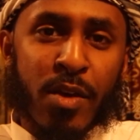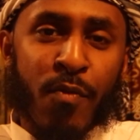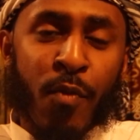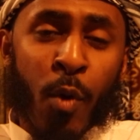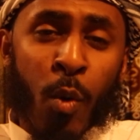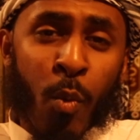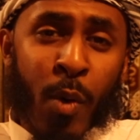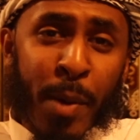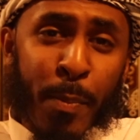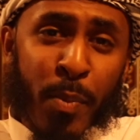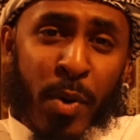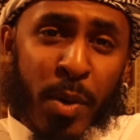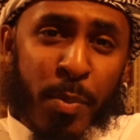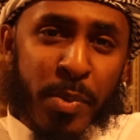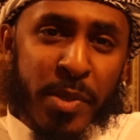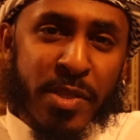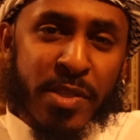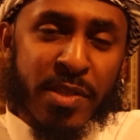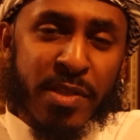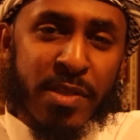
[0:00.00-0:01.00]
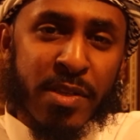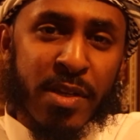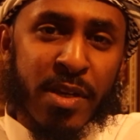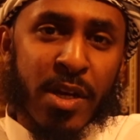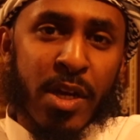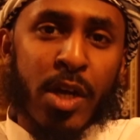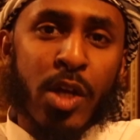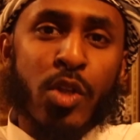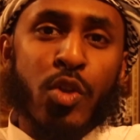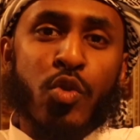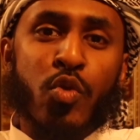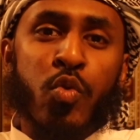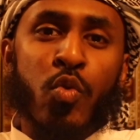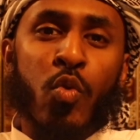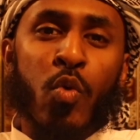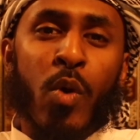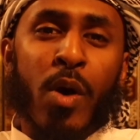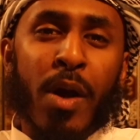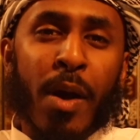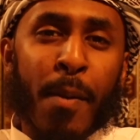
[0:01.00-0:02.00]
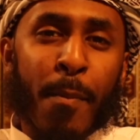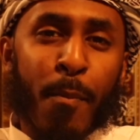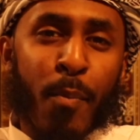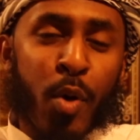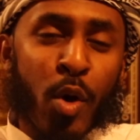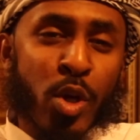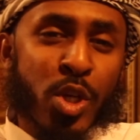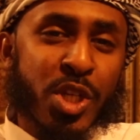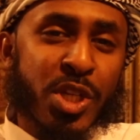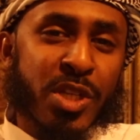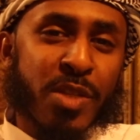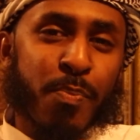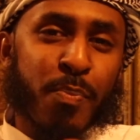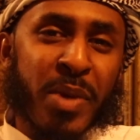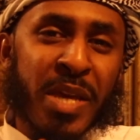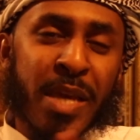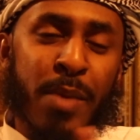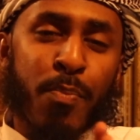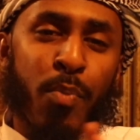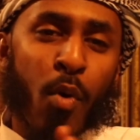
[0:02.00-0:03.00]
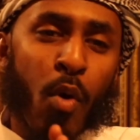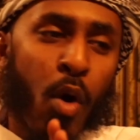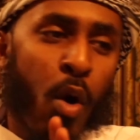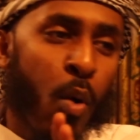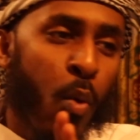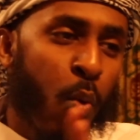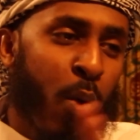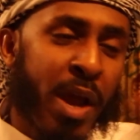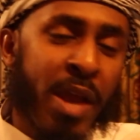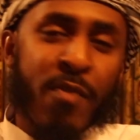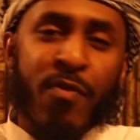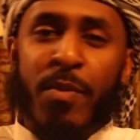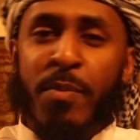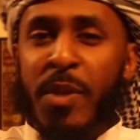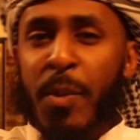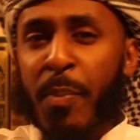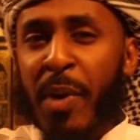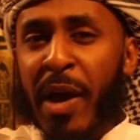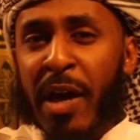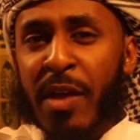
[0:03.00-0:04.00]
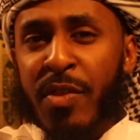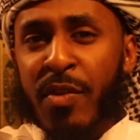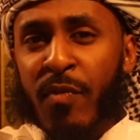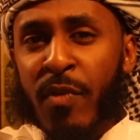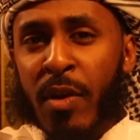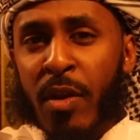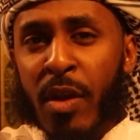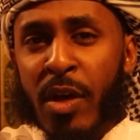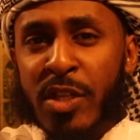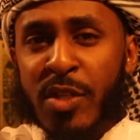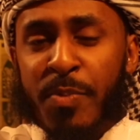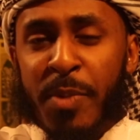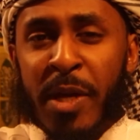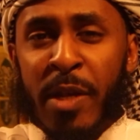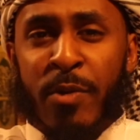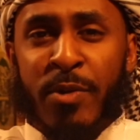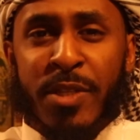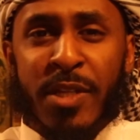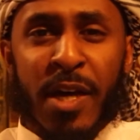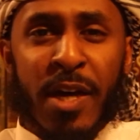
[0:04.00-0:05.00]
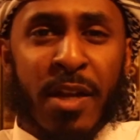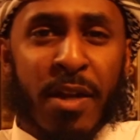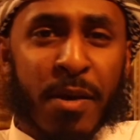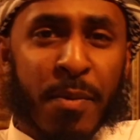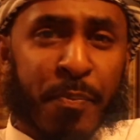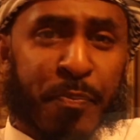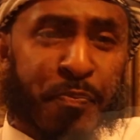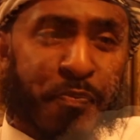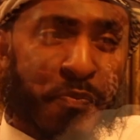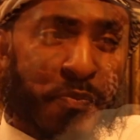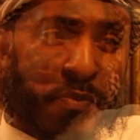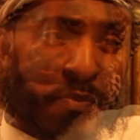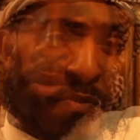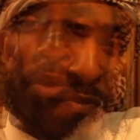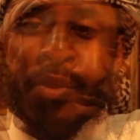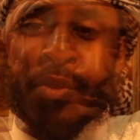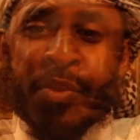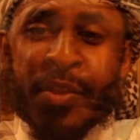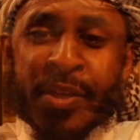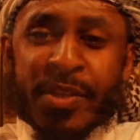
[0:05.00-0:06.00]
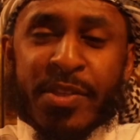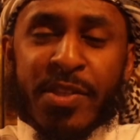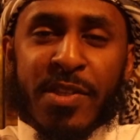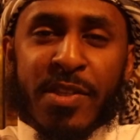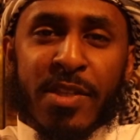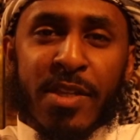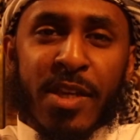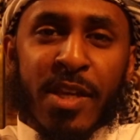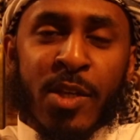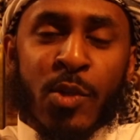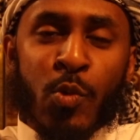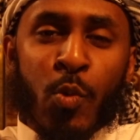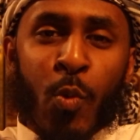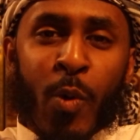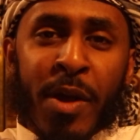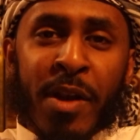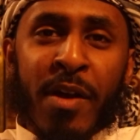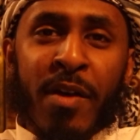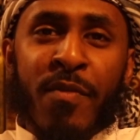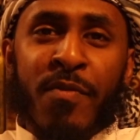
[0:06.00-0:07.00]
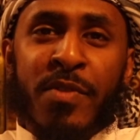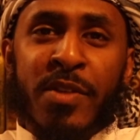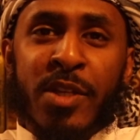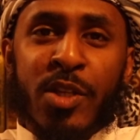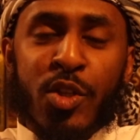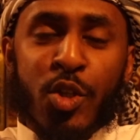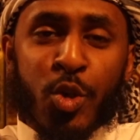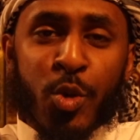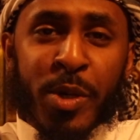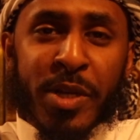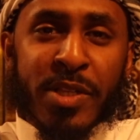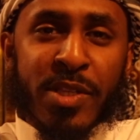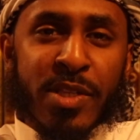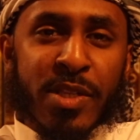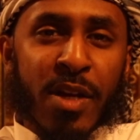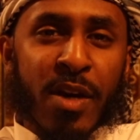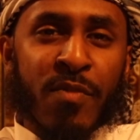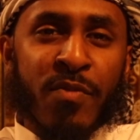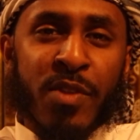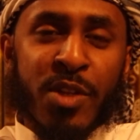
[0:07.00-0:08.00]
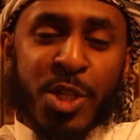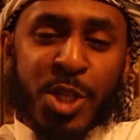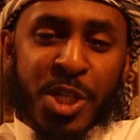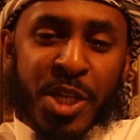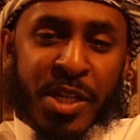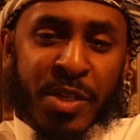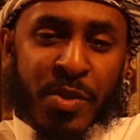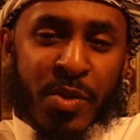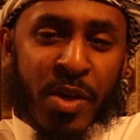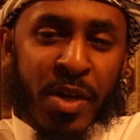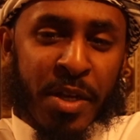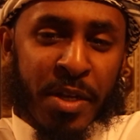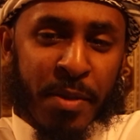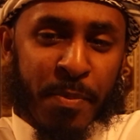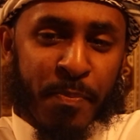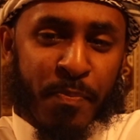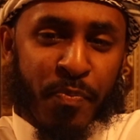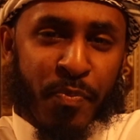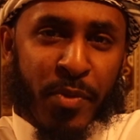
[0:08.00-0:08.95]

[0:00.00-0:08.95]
For what purpose? To push people away from the path of Allah subhanahu wa ta'ala. This is one of the tricks of the Shaytan,